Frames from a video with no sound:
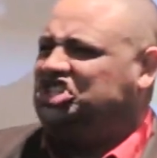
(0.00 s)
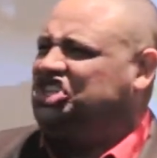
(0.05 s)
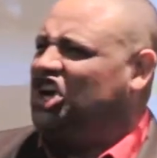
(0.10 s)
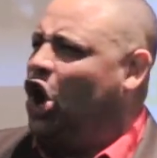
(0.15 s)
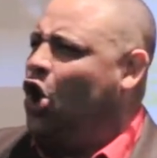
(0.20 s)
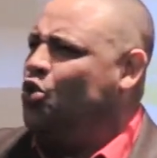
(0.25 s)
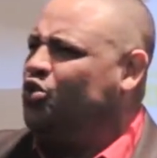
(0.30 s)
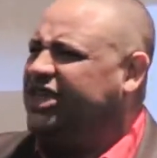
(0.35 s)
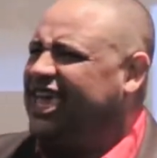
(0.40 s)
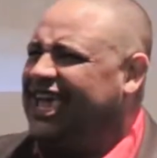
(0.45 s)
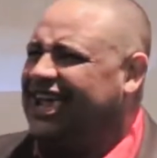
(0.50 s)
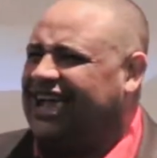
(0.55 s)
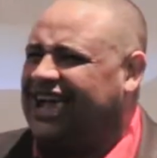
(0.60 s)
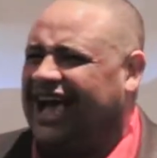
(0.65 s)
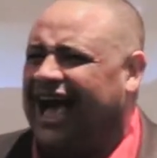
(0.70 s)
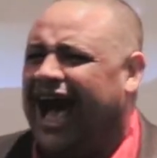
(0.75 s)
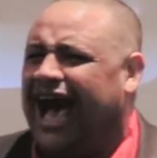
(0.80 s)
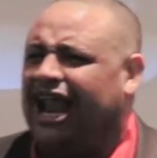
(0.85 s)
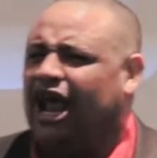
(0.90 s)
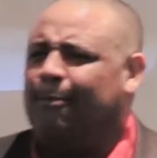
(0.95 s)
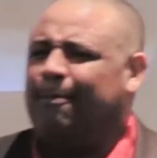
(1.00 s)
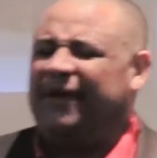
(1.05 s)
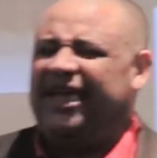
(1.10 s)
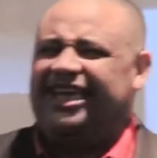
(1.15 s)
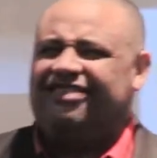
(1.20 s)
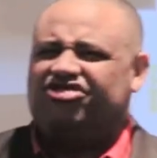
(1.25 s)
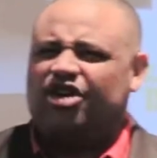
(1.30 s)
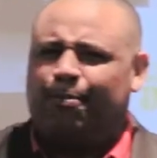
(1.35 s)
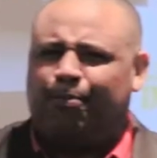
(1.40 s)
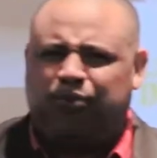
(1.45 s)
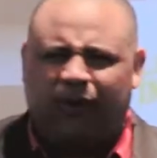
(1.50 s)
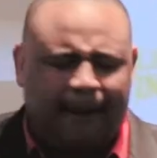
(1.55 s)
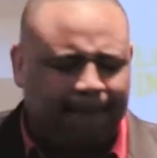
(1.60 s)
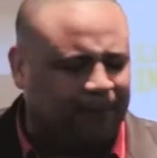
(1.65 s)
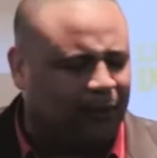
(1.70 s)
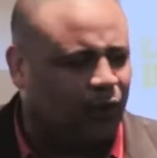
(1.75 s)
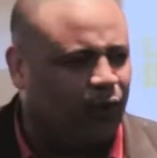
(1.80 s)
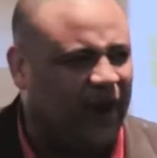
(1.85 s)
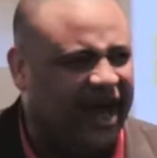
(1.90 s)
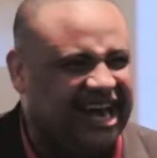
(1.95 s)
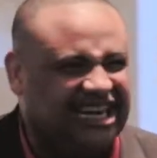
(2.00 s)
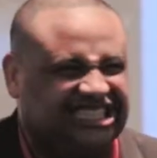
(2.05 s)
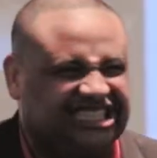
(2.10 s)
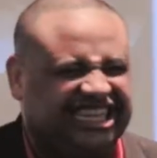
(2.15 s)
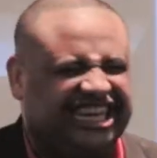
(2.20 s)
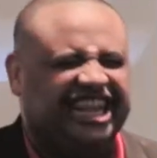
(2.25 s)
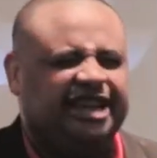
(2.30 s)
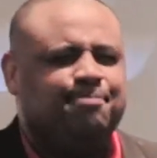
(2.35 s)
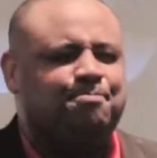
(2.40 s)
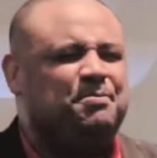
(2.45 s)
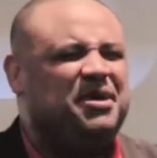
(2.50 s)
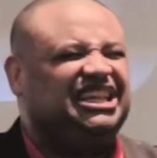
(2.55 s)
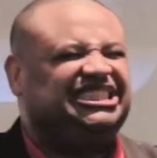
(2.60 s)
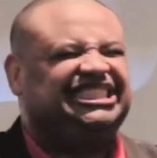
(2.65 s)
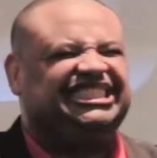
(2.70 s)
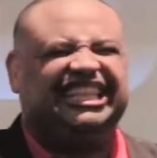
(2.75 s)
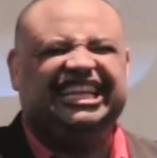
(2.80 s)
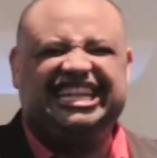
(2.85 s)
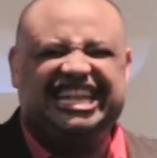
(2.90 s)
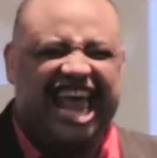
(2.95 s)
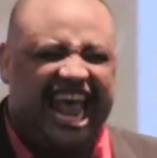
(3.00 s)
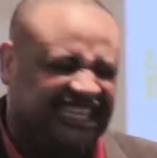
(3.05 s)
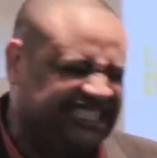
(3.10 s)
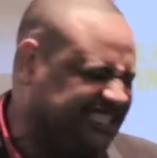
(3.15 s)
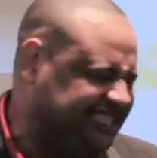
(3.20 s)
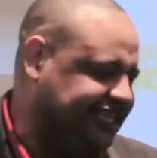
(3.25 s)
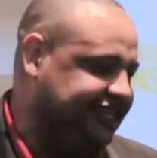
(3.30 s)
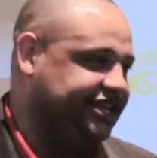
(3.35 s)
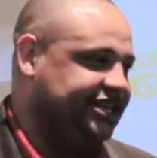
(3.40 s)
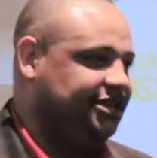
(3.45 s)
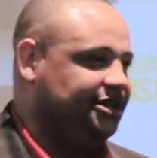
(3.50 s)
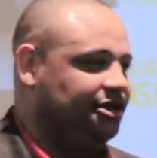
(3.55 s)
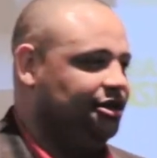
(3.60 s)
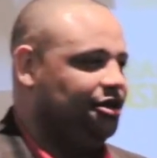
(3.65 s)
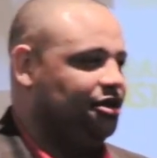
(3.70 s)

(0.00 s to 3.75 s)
Don't get caught up in the preparation and miss the destiny.